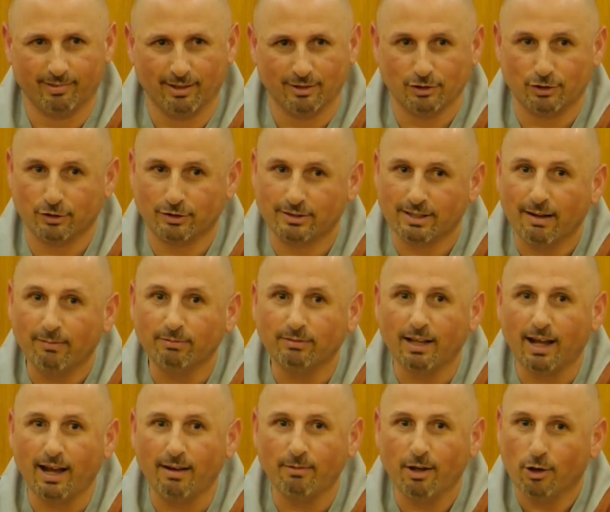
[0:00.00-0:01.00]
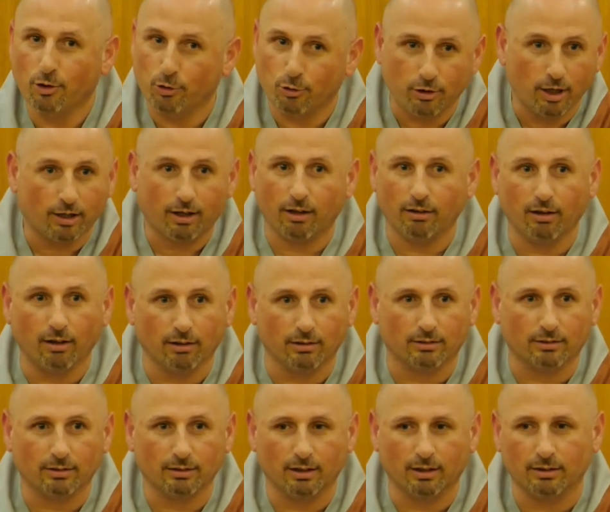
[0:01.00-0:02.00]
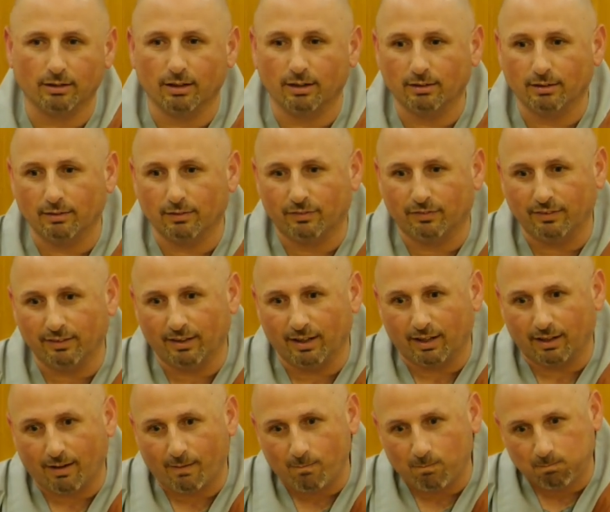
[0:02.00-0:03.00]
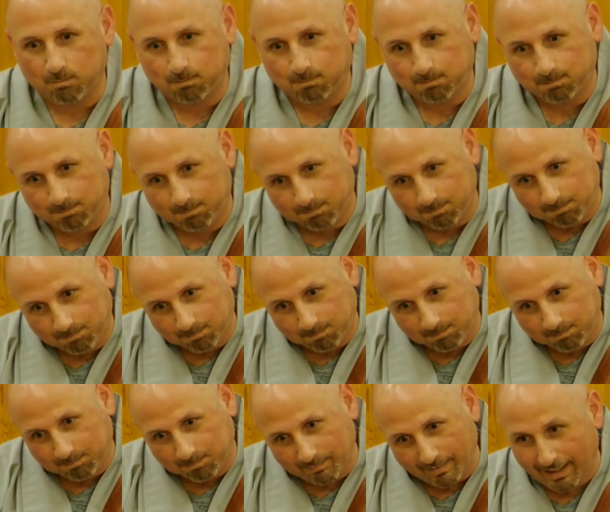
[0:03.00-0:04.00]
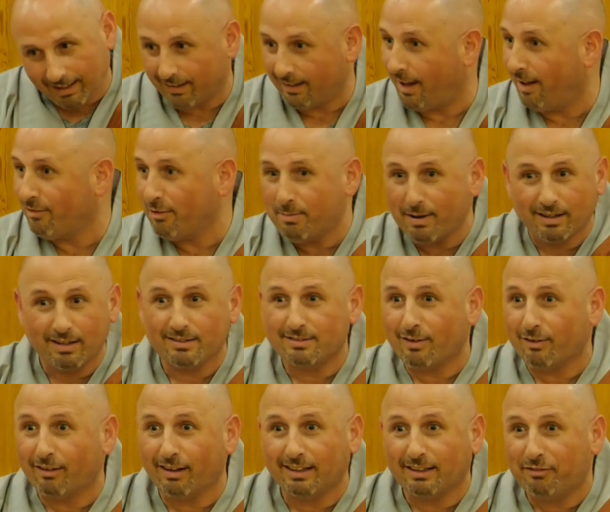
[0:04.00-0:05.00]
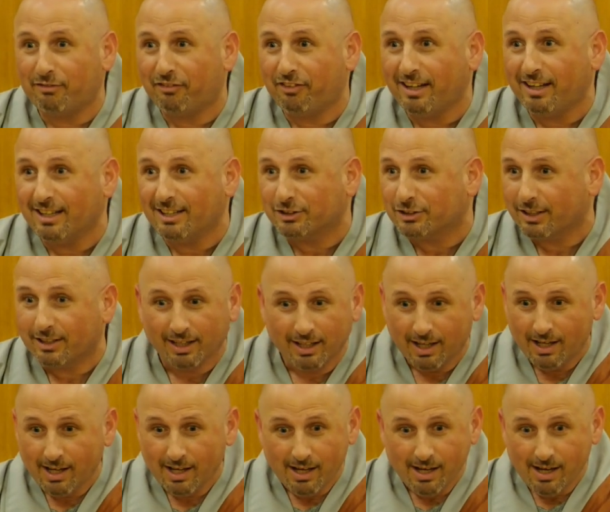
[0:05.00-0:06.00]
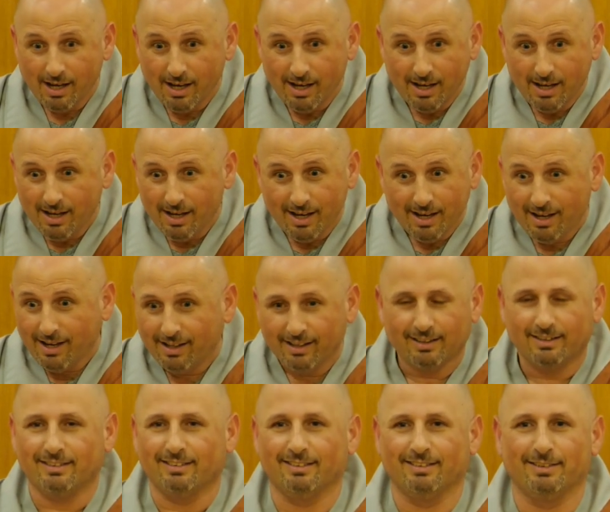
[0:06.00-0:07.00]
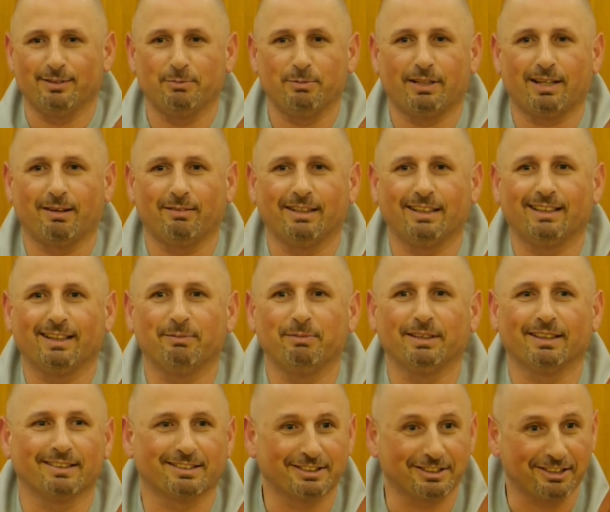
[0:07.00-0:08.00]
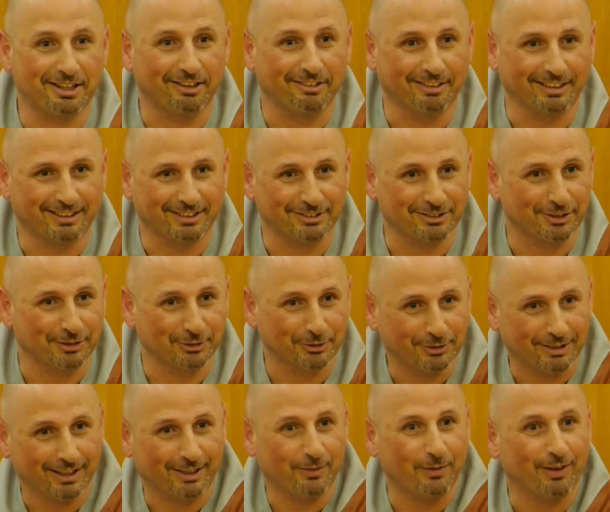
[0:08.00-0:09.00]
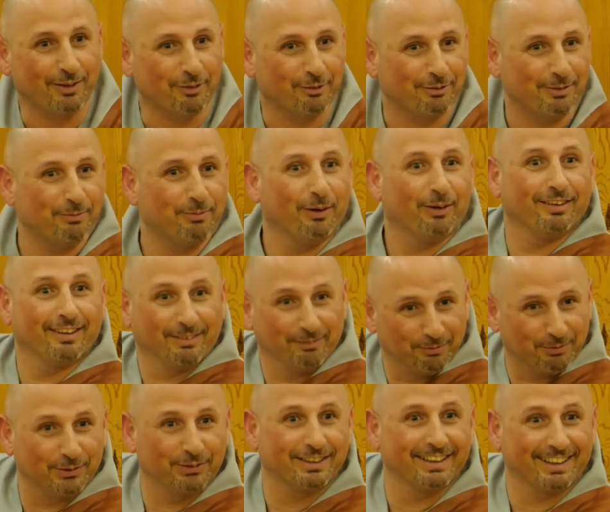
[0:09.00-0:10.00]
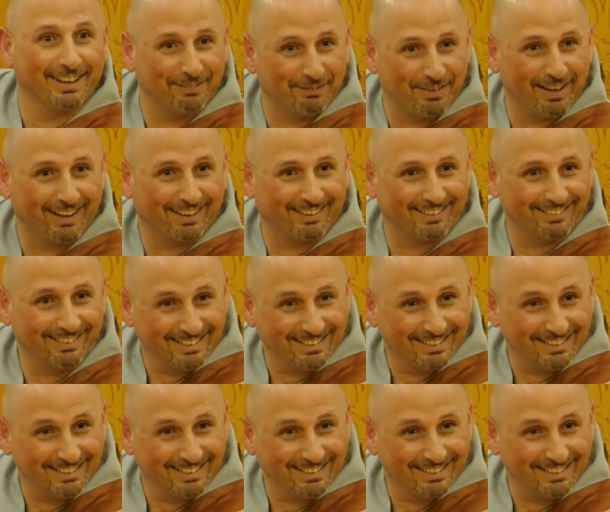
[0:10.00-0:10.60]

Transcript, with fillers: So sometimes you take a lot and then you feel like, and everybody's already finished and you become a little bit hysteric. So you take one of the ball and put at the back.